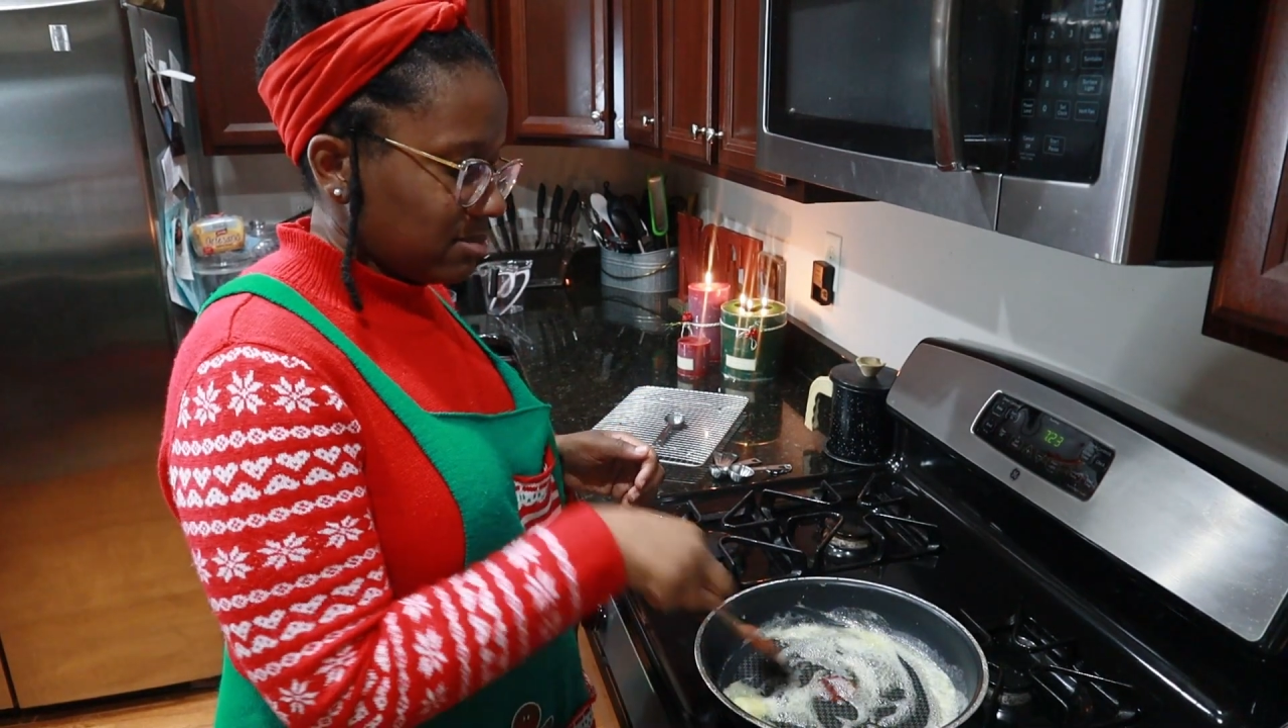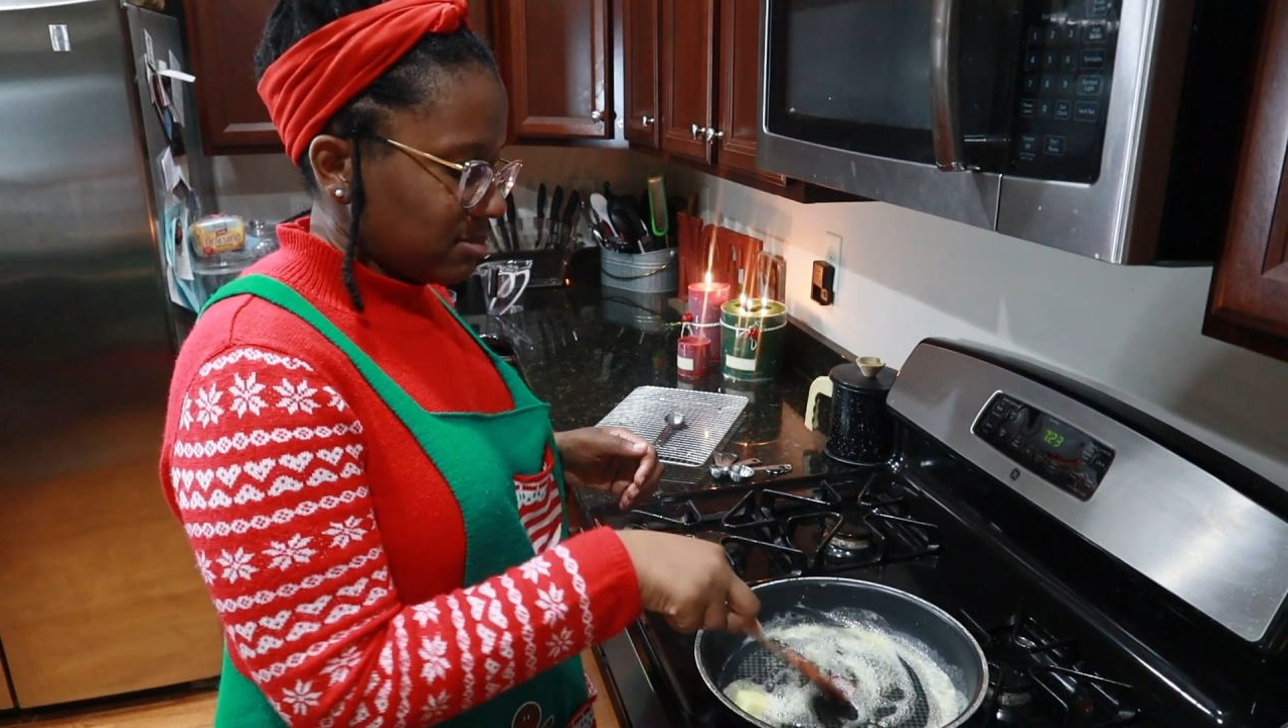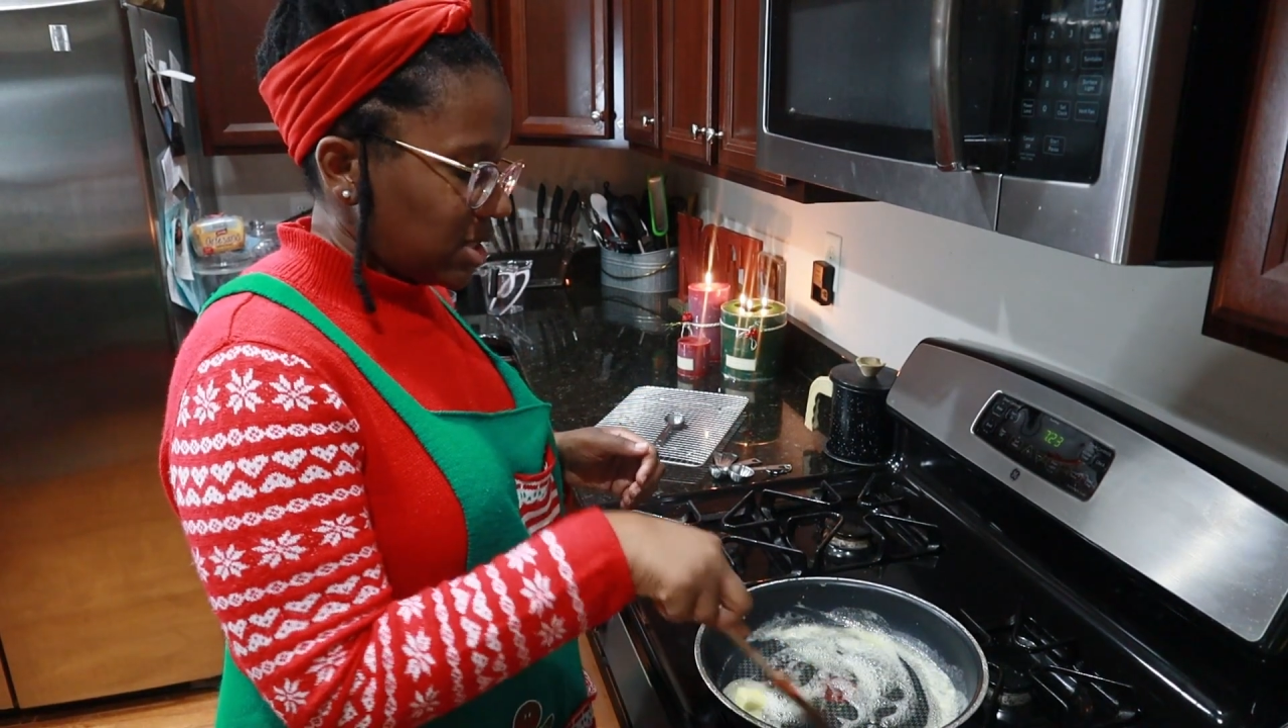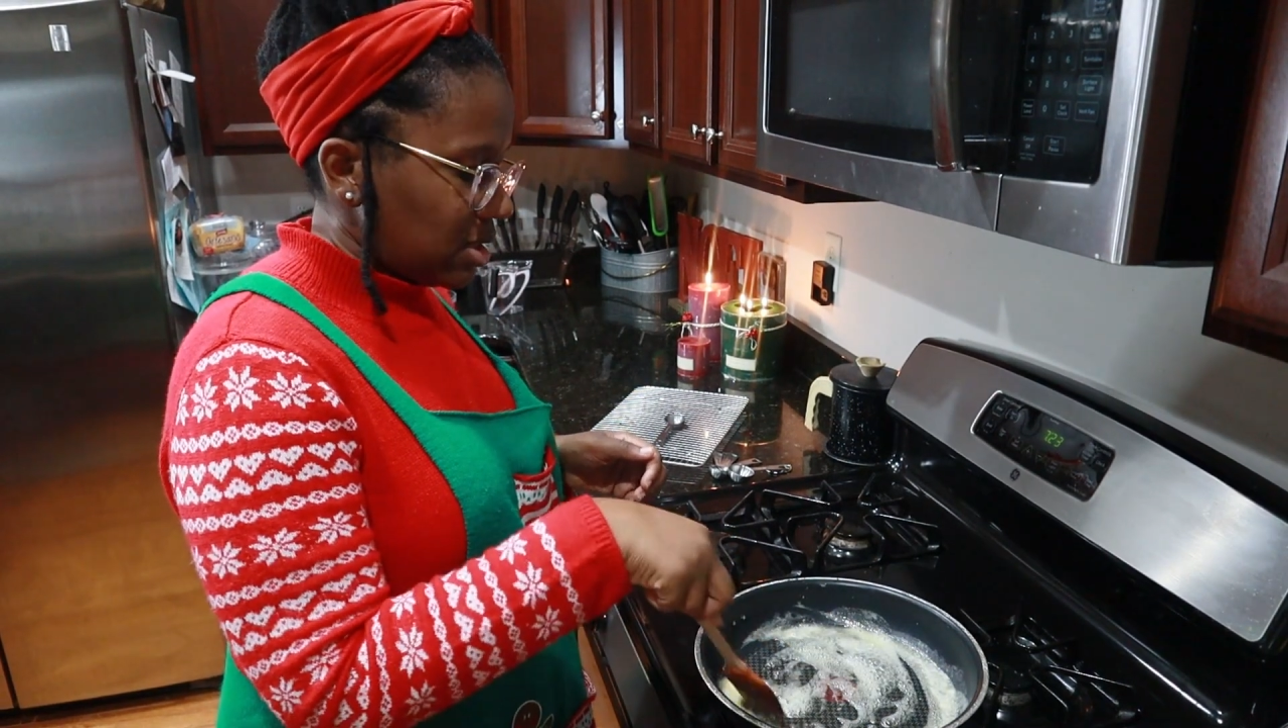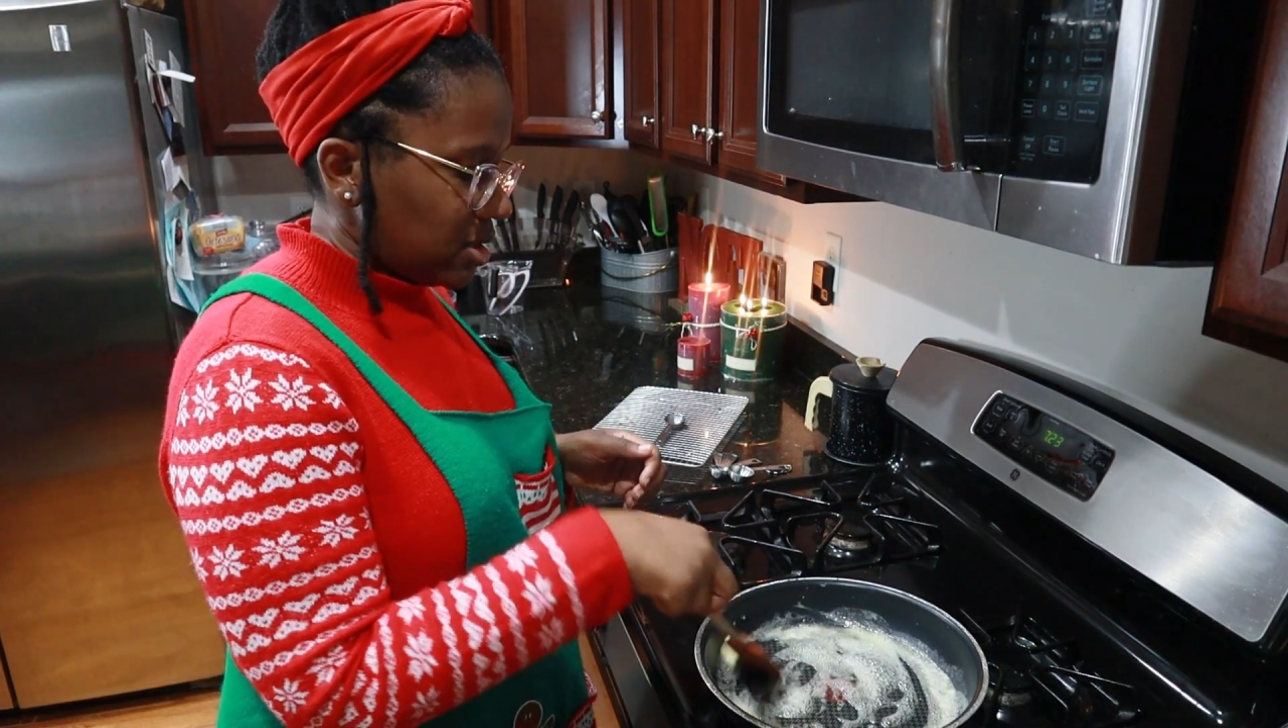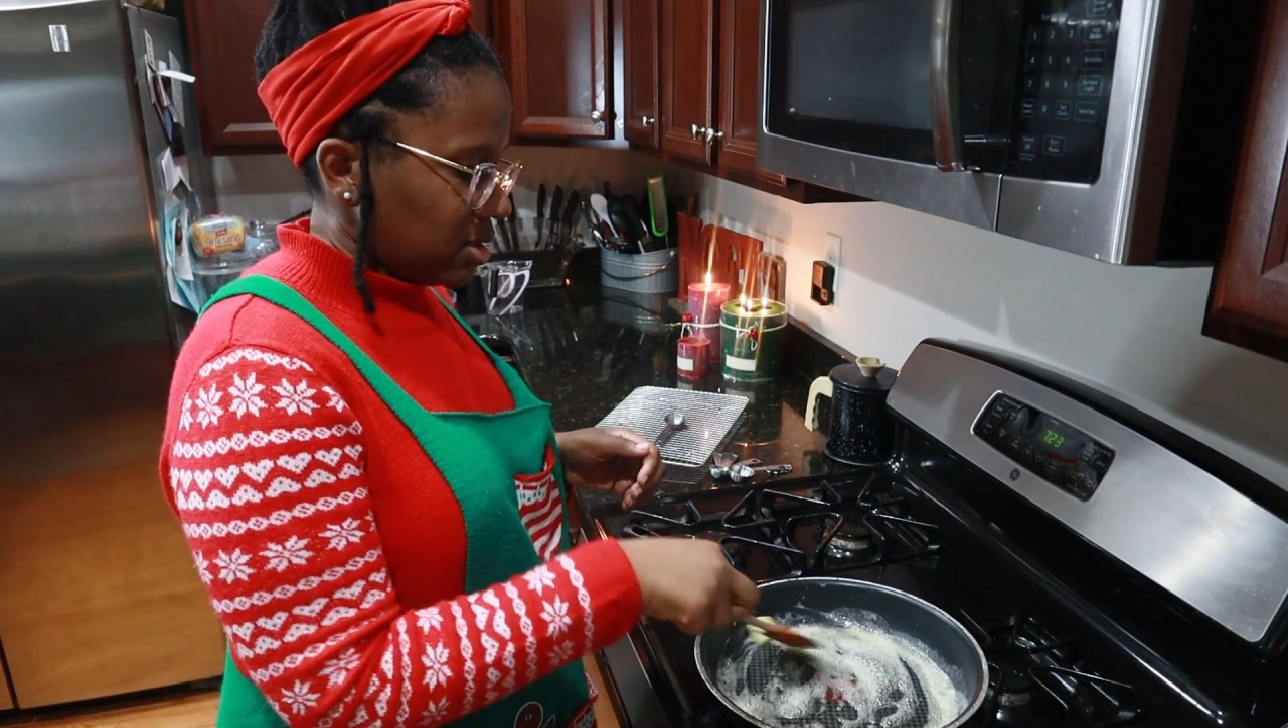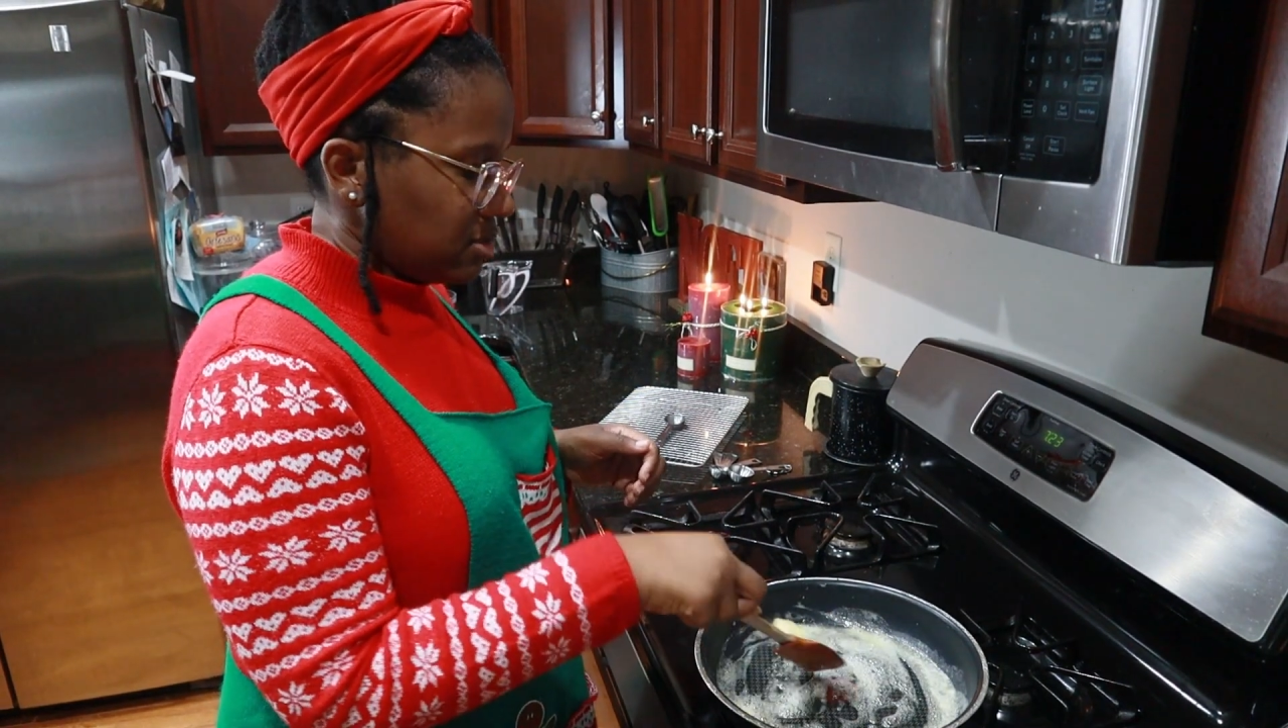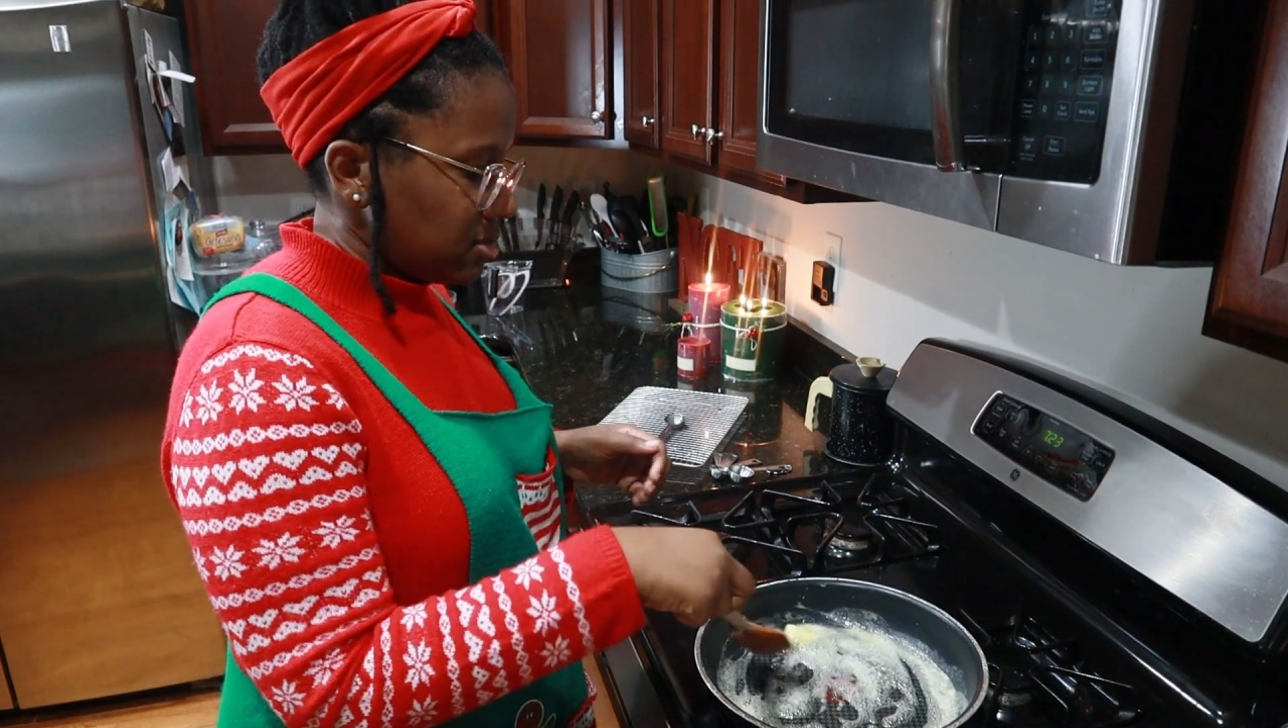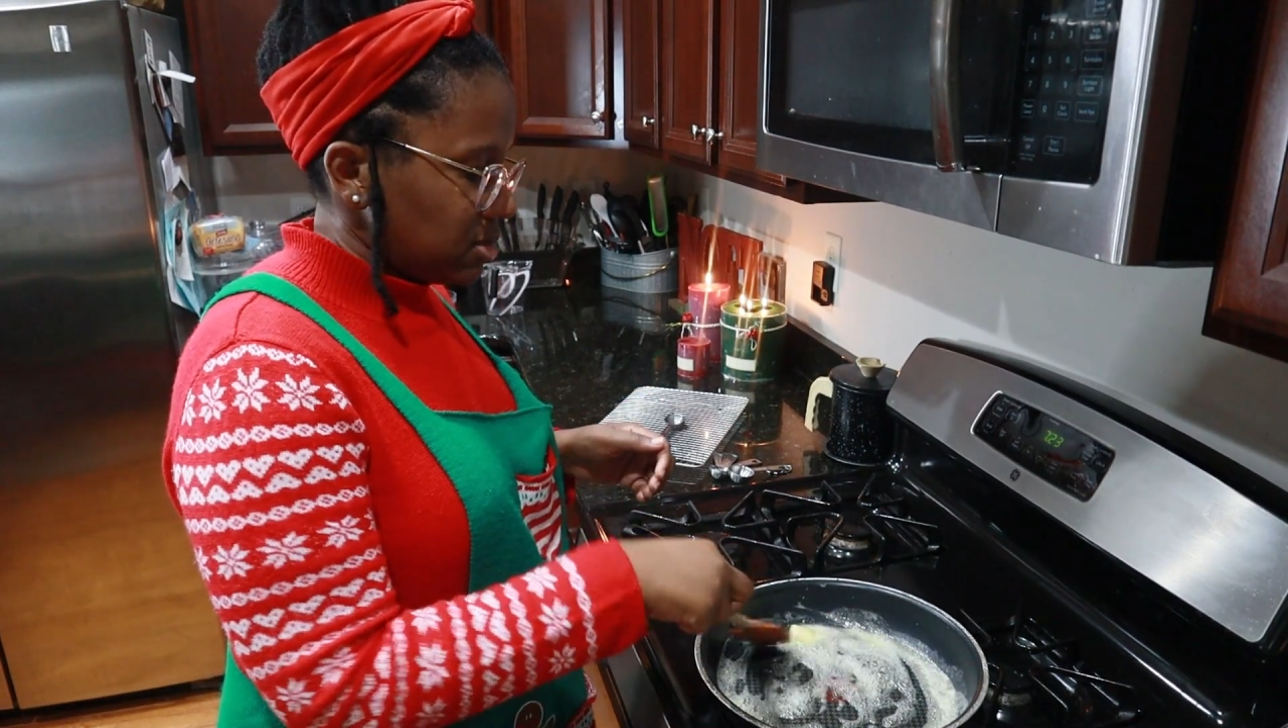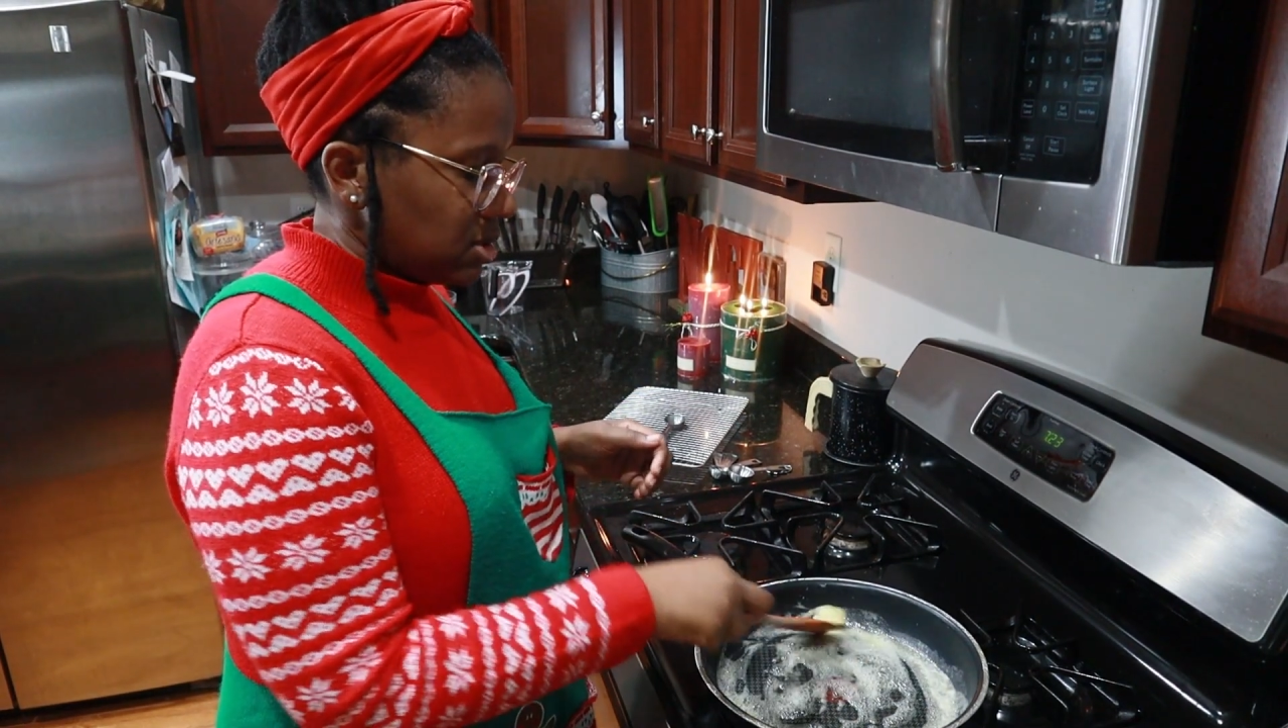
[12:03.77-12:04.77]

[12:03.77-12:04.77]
I'm telling you,